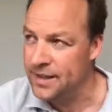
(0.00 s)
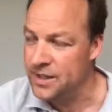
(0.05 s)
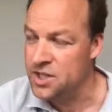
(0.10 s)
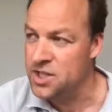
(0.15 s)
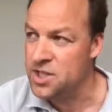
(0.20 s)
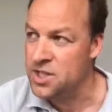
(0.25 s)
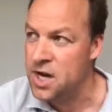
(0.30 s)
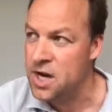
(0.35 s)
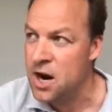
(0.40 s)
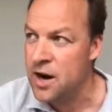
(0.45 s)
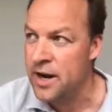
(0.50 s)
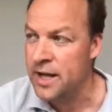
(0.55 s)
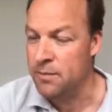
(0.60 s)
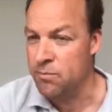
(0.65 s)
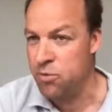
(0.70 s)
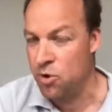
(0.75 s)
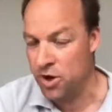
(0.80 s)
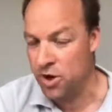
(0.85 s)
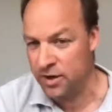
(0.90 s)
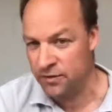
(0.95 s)

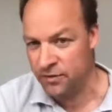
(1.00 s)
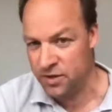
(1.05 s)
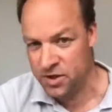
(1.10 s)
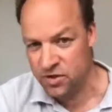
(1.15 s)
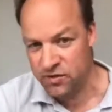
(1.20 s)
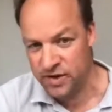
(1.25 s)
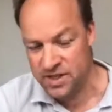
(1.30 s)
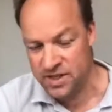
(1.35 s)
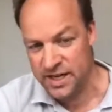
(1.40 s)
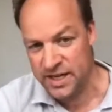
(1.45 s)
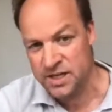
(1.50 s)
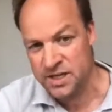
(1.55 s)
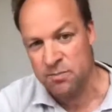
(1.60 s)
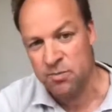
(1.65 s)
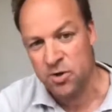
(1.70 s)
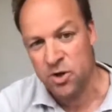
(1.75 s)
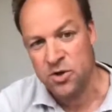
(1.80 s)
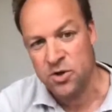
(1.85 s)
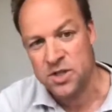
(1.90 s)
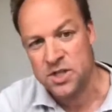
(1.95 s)
starting point of the translation
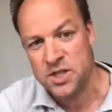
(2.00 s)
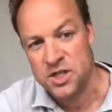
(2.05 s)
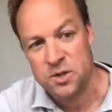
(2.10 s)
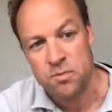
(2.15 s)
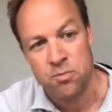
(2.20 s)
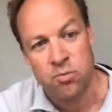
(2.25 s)
process is